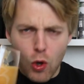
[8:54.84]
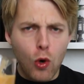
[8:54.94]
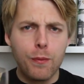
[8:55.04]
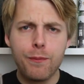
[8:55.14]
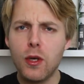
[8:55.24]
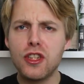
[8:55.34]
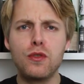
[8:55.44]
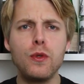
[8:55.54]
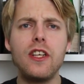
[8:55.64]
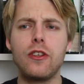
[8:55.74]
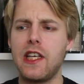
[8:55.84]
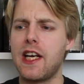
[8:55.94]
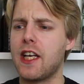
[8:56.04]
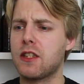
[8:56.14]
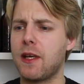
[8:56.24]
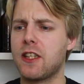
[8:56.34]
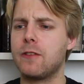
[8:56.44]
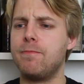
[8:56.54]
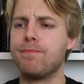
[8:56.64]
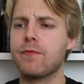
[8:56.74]
oh, much sweeter than I
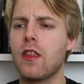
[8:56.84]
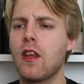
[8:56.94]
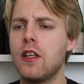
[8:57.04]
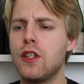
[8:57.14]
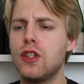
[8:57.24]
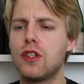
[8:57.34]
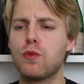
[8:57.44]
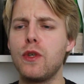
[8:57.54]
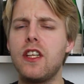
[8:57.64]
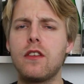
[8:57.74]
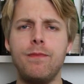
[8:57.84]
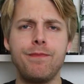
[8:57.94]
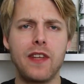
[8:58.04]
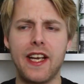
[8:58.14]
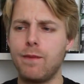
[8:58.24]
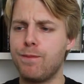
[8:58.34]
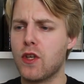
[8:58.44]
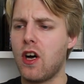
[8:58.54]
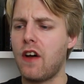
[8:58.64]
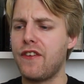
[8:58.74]
expected. Sweet, like
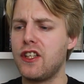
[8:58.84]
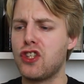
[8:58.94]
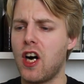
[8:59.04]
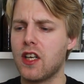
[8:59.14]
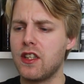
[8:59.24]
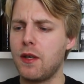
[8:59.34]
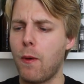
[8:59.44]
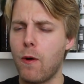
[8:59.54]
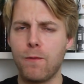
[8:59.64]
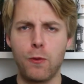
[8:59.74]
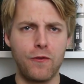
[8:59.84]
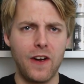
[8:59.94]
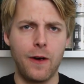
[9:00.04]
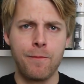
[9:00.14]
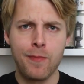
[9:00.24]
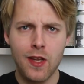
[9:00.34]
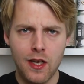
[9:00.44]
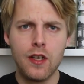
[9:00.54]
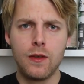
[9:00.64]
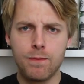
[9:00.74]
coffee, chocolatey pro profile.
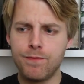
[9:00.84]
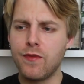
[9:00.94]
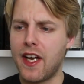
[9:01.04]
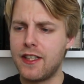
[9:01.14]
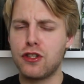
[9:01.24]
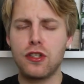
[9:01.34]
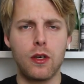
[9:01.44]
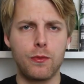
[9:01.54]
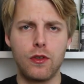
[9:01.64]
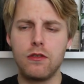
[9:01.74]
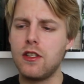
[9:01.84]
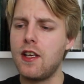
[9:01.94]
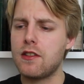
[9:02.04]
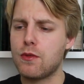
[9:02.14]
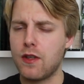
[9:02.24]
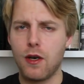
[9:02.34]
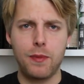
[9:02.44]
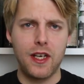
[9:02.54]
Nice sharp roastiness without